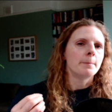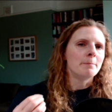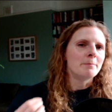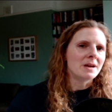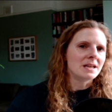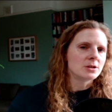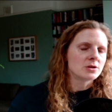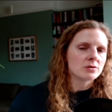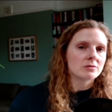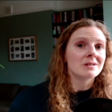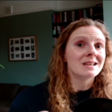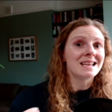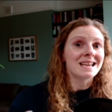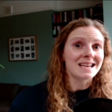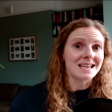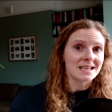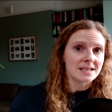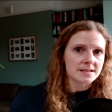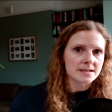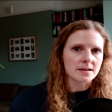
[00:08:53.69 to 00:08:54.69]
Mentoring
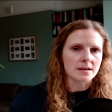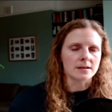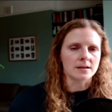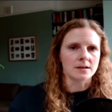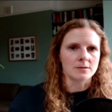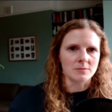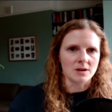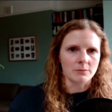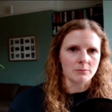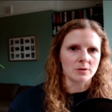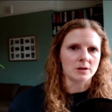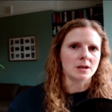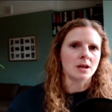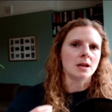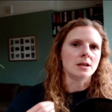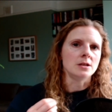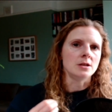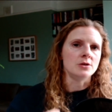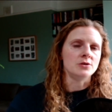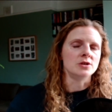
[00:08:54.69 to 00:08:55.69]
is a commitment,
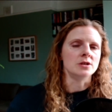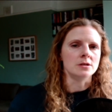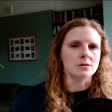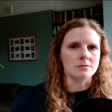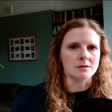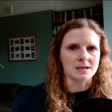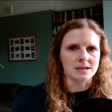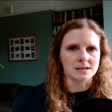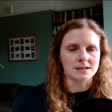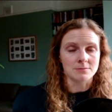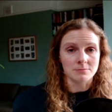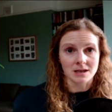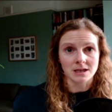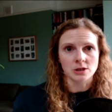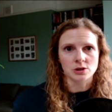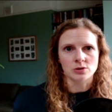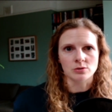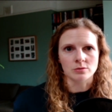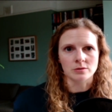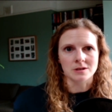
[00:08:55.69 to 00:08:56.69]
and you do need to
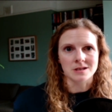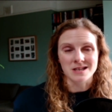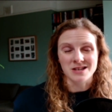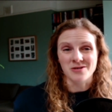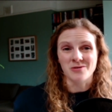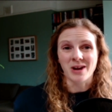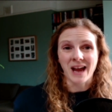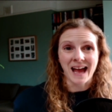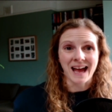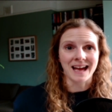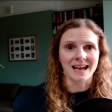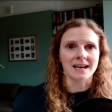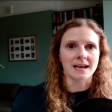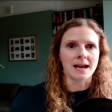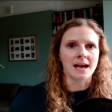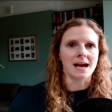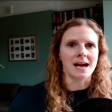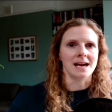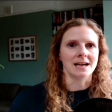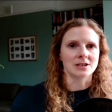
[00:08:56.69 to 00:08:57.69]
make sure that you
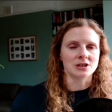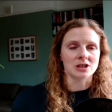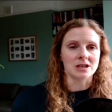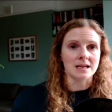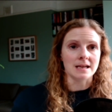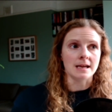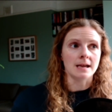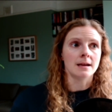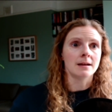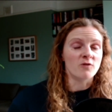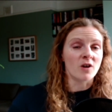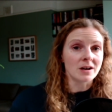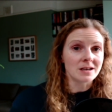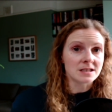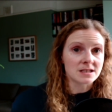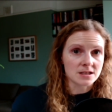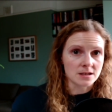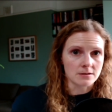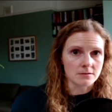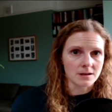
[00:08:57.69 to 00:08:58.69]
can actually
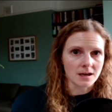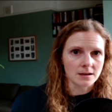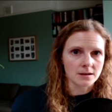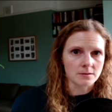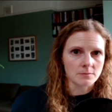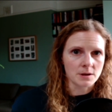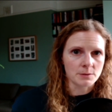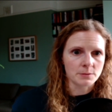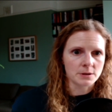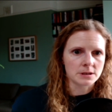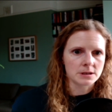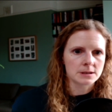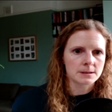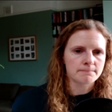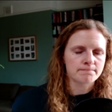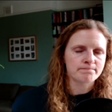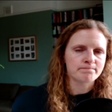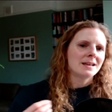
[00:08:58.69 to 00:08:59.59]
rise to that commitment.